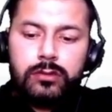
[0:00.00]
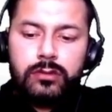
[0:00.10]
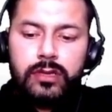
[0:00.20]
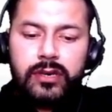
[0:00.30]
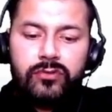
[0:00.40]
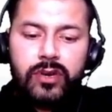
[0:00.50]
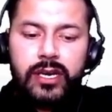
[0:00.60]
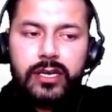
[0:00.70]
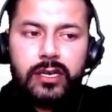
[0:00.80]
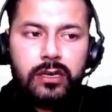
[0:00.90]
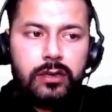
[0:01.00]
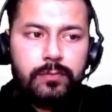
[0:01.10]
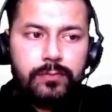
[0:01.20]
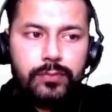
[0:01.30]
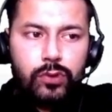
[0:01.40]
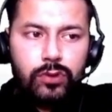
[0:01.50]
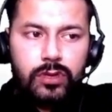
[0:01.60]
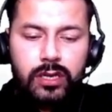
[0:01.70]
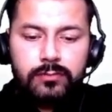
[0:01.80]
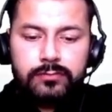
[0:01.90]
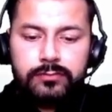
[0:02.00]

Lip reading: That write a program